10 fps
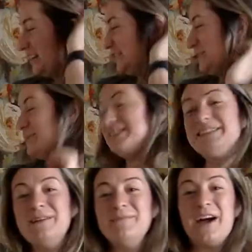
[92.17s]
So
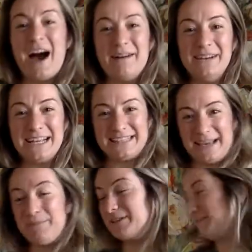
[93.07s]
some common
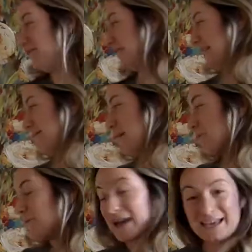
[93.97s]
examples of theme that
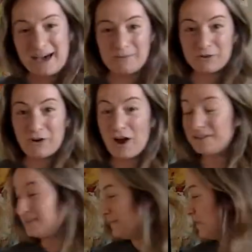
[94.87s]
we might come
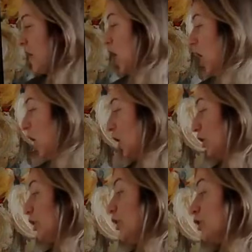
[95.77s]
across
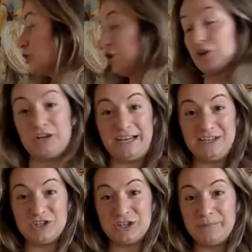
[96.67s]
are
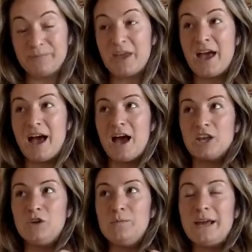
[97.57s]
courage.
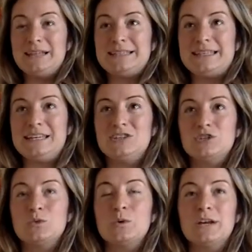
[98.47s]
You might see a
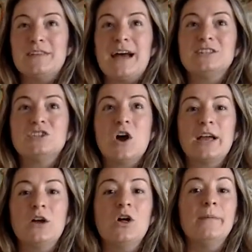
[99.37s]
story that's
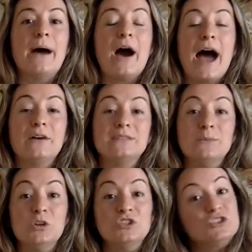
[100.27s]
talking all about how
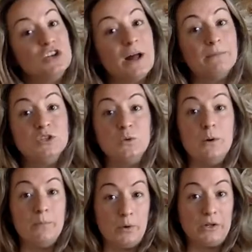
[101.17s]
someone stood up to
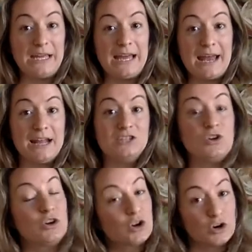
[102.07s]
a bully and it
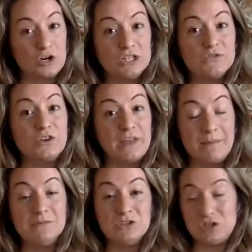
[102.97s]
took courage for
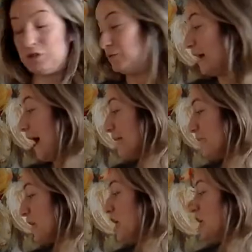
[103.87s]
them to do that.
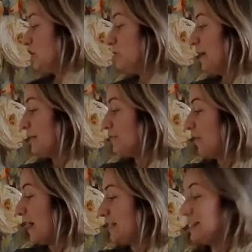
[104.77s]
You might
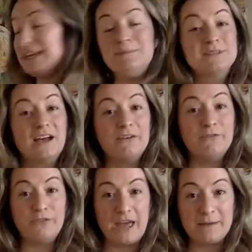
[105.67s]
find themes on
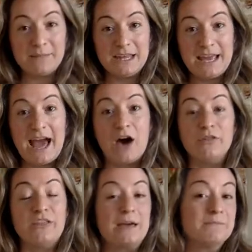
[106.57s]
family,
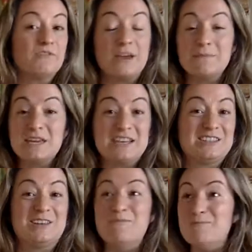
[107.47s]
how family
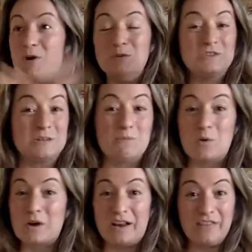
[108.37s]
is the most
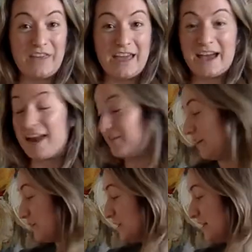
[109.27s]
important thing out of
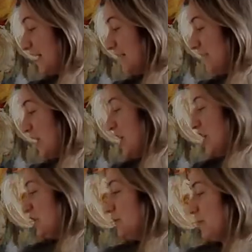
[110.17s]
everything.
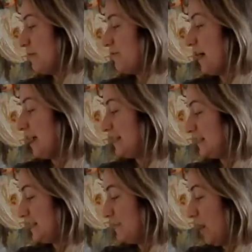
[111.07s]
You may find
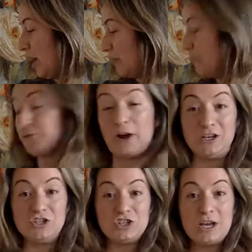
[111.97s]
theme on
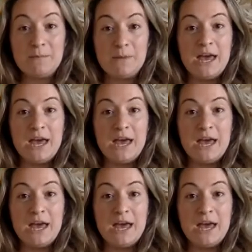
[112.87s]
friendship.